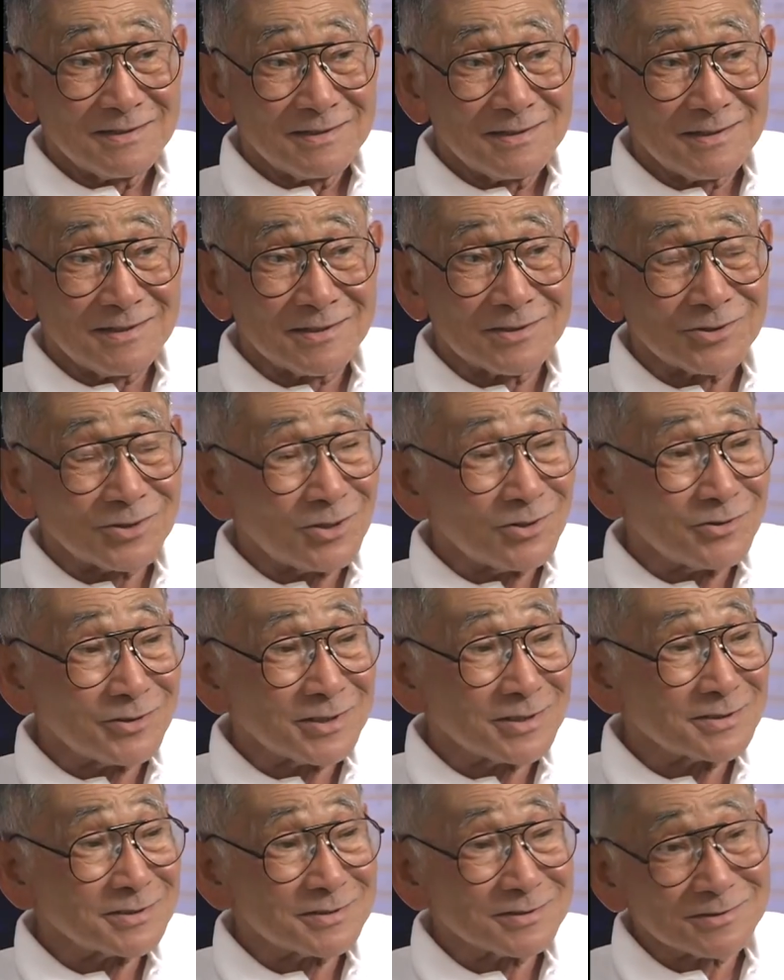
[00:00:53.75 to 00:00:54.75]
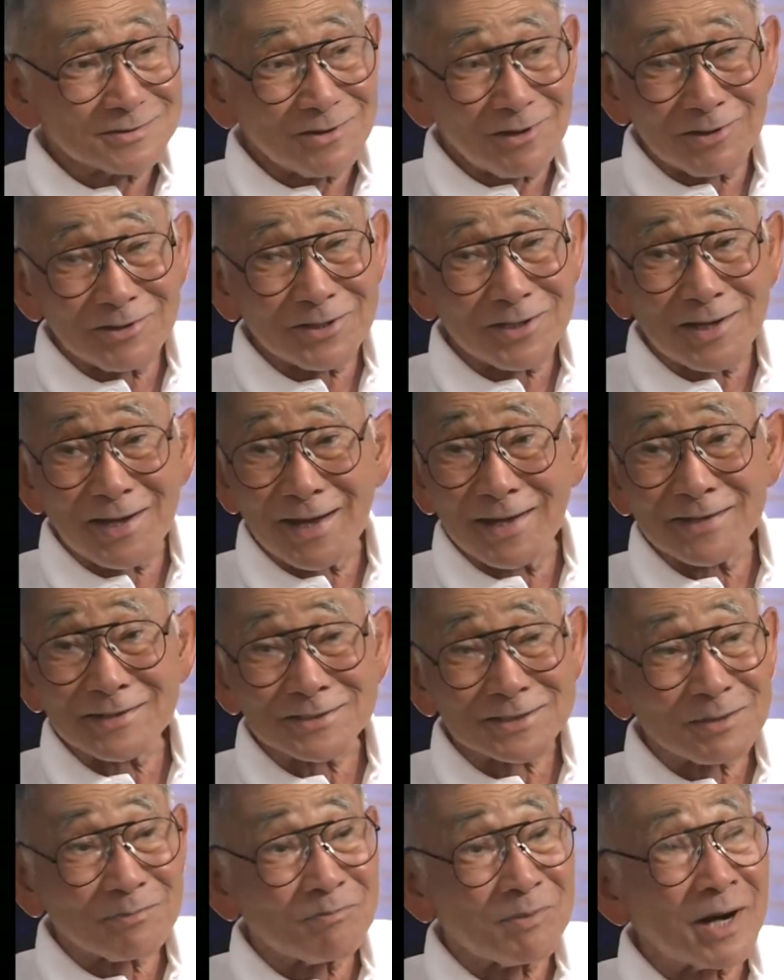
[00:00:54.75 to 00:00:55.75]
And you know, there's all you got is
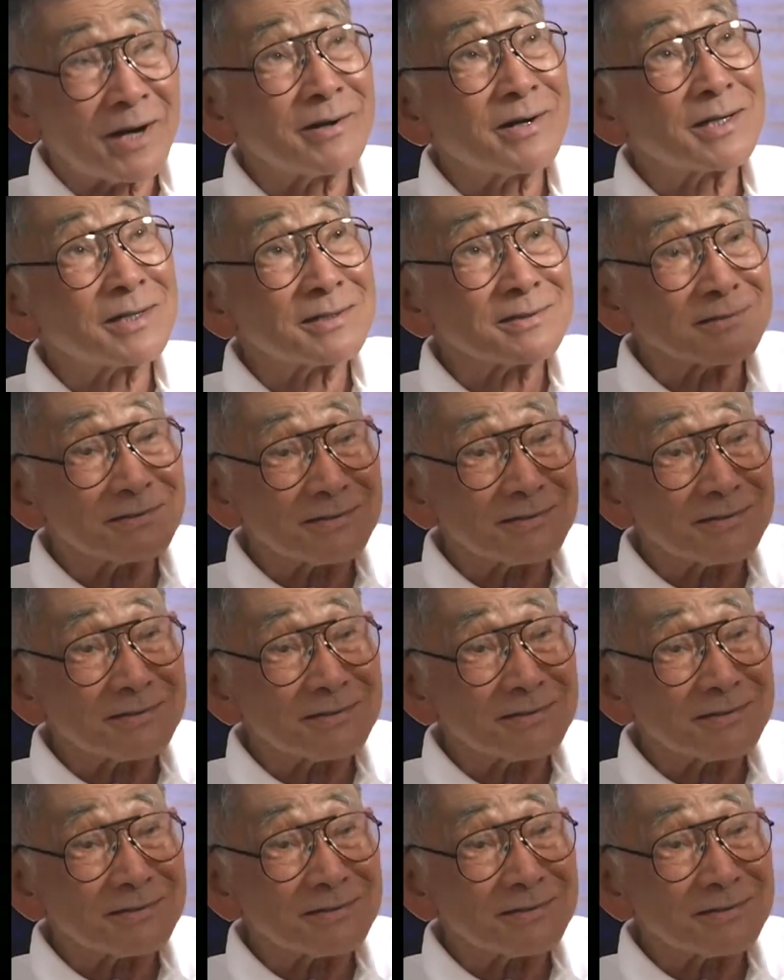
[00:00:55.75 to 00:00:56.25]
a barrack,